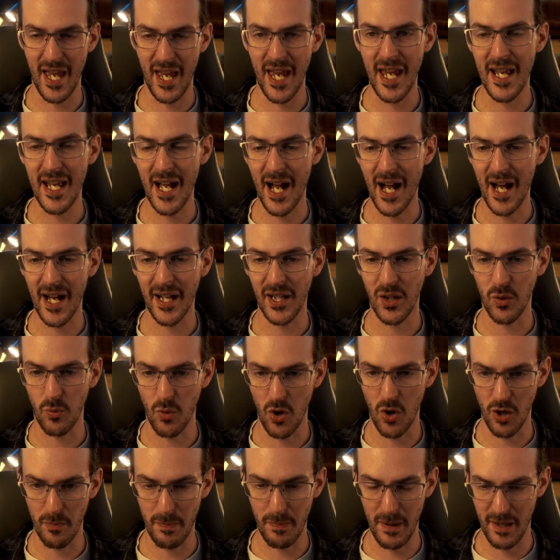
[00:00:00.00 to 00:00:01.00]
AI
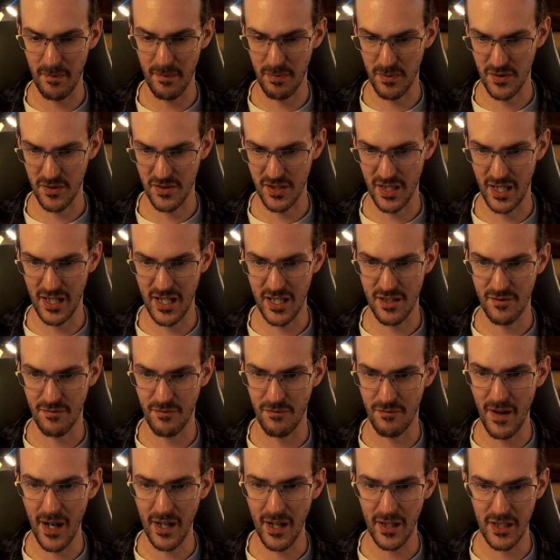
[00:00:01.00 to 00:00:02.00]
wallpapers, and it's
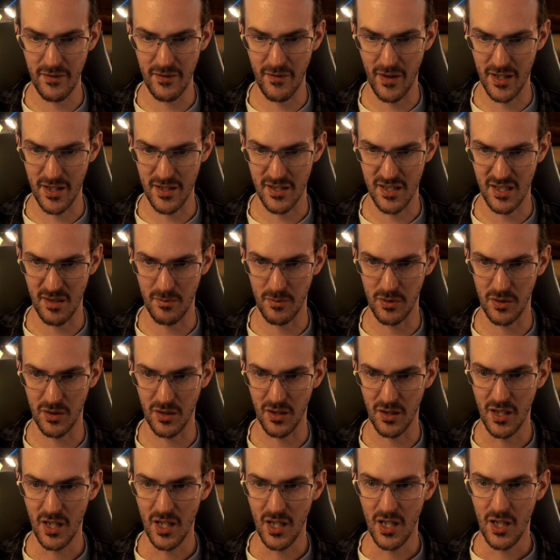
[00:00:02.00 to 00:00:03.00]
very, very
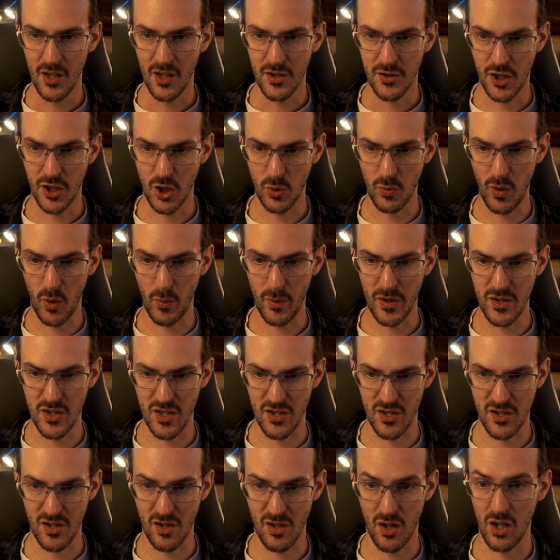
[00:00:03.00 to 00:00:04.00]
similar to what we
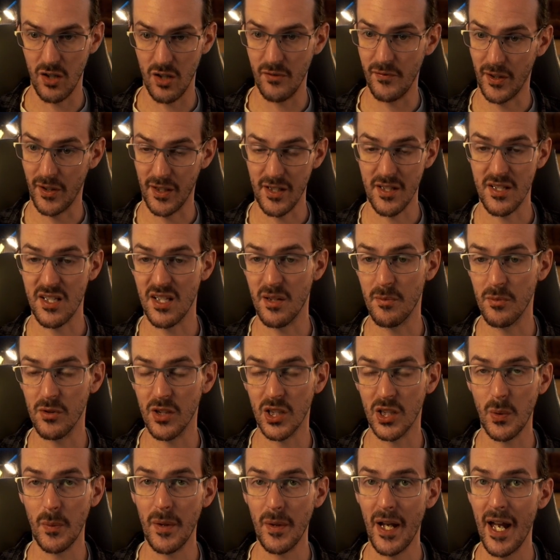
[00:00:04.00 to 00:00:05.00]
just saw and very similar
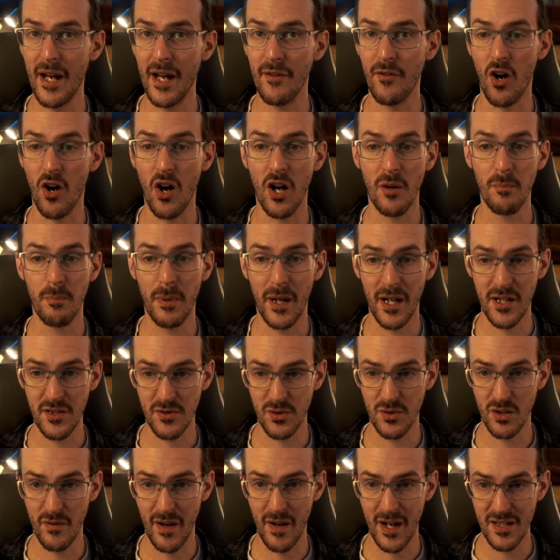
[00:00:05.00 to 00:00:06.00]
to what we have on
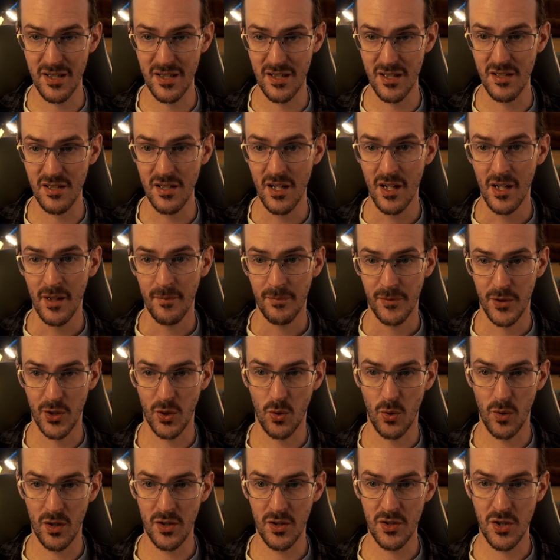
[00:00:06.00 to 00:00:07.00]
Pixel devices. You're
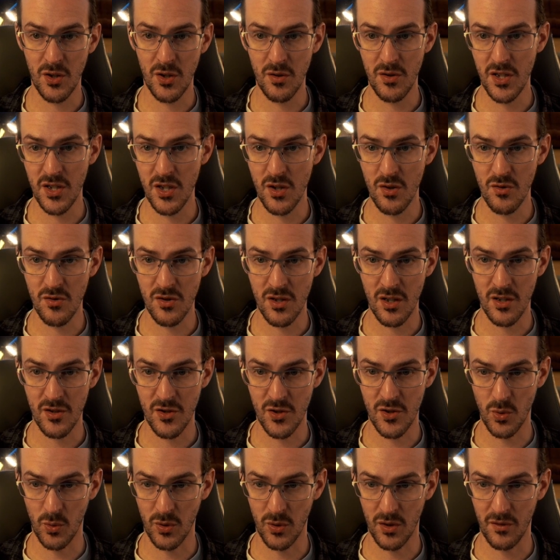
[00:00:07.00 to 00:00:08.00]
going to use
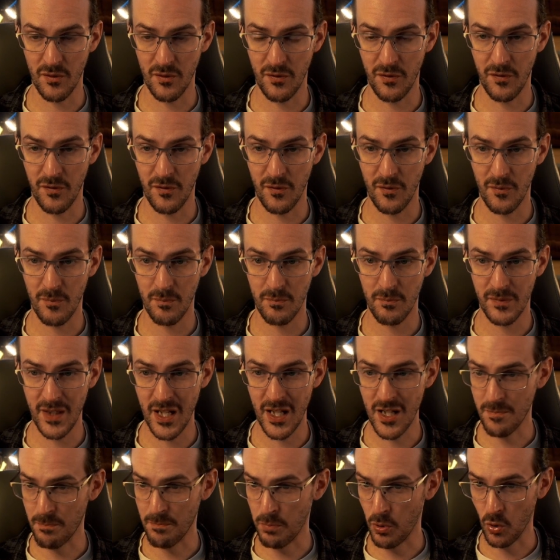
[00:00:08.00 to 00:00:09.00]
sort of
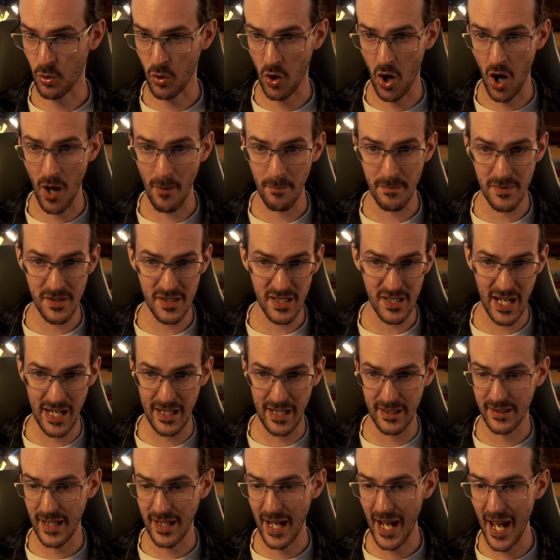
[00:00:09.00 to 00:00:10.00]
these prompts
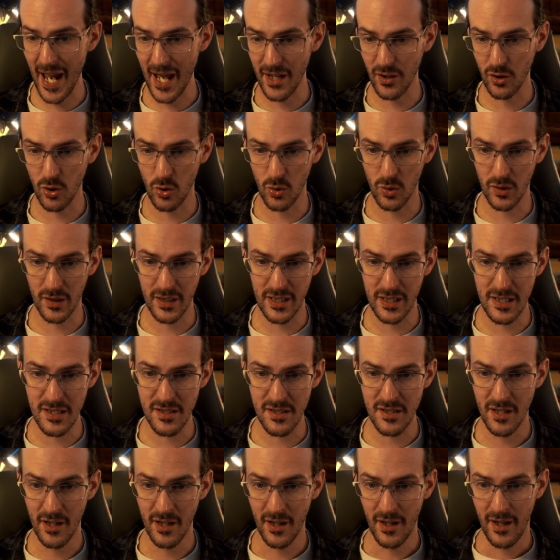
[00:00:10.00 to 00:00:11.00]
and
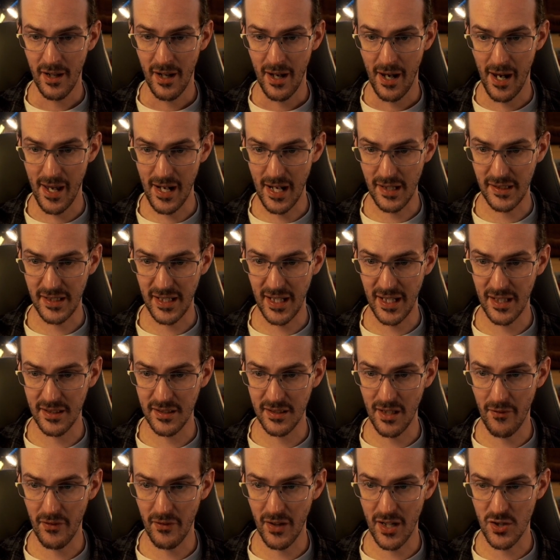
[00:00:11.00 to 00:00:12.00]
categories and at the end
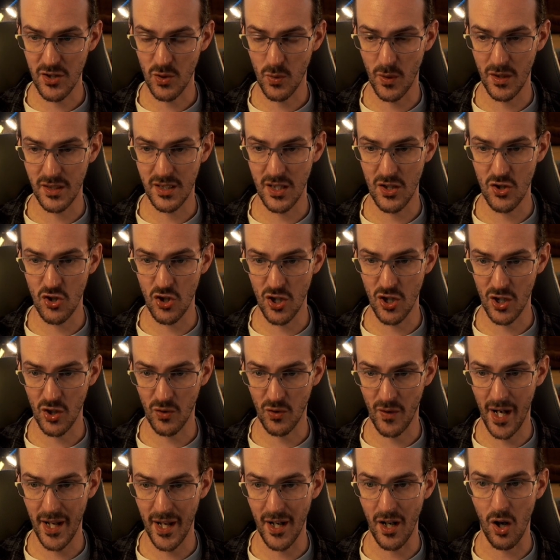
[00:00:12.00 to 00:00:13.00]
of it, it's going to
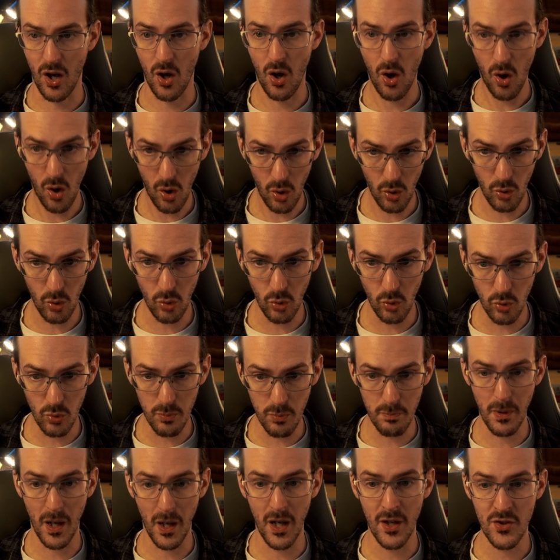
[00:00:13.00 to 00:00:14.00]
generate a whole
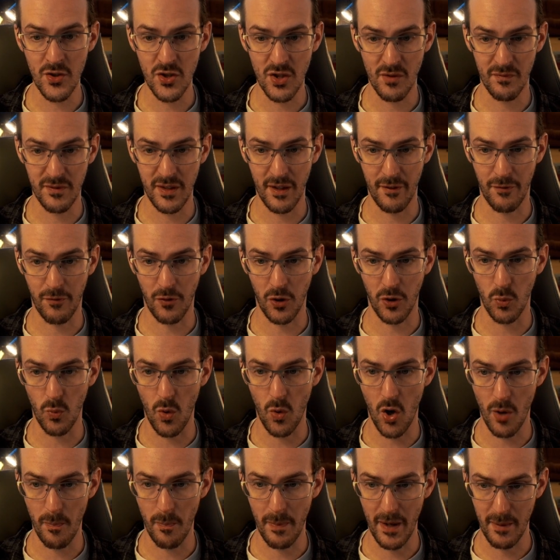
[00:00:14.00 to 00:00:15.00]
bunch of different
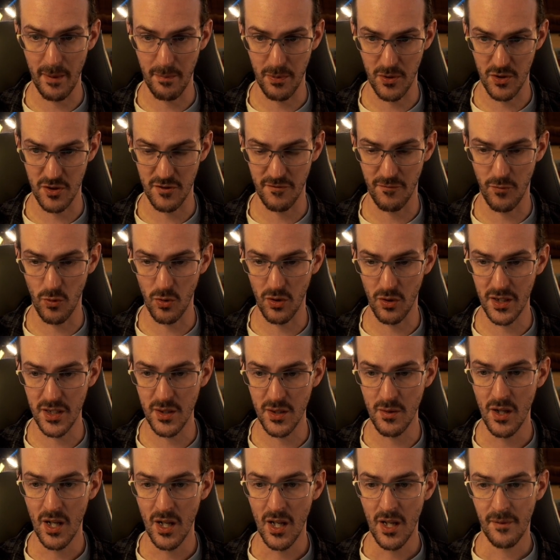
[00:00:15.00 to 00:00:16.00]
wallpapers for
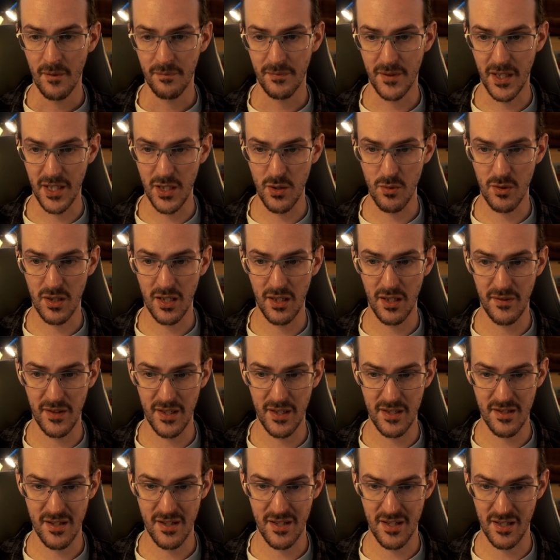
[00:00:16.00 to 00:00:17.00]
you that you can
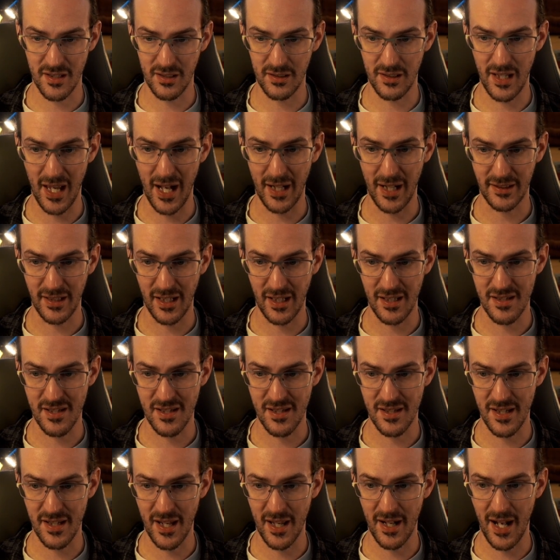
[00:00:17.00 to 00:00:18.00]
then select and
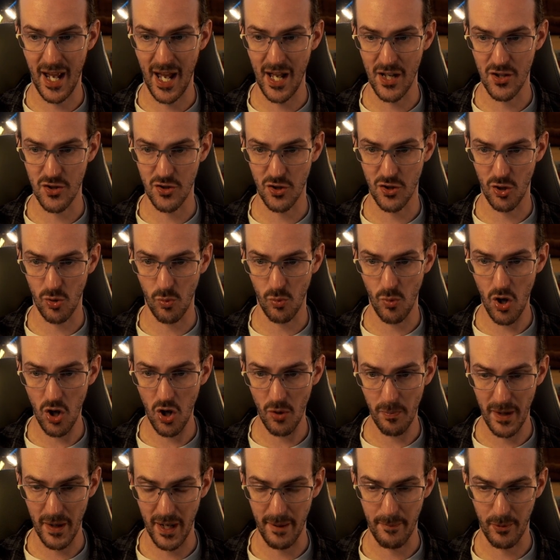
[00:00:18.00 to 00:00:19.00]
set as your
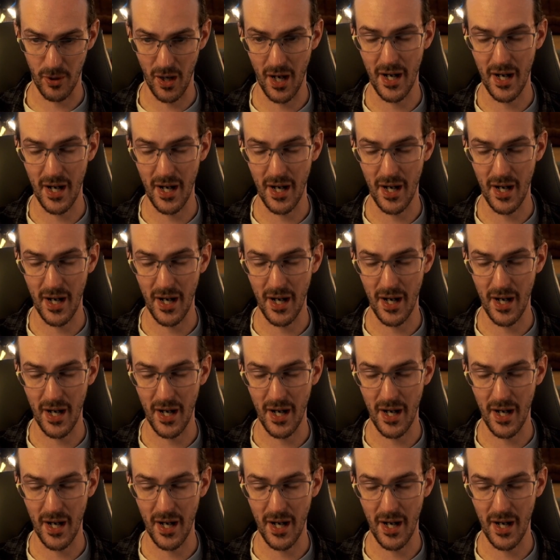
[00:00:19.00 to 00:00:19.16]
wallpaper.